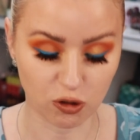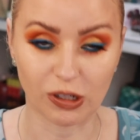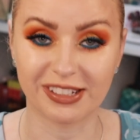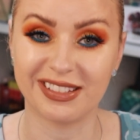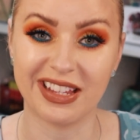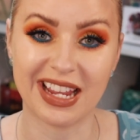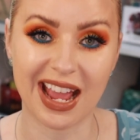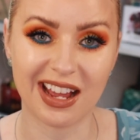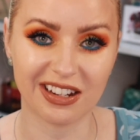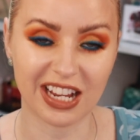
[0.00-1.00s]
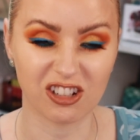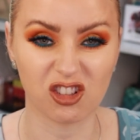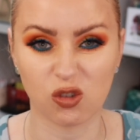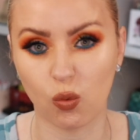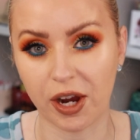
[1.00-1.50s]
towards the end and
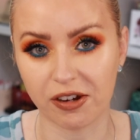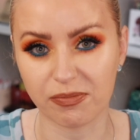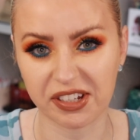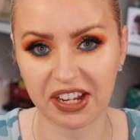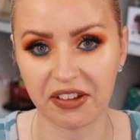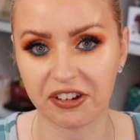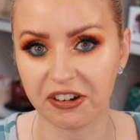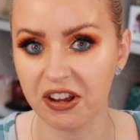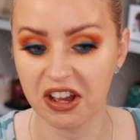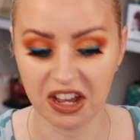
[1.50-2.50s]
just wear them together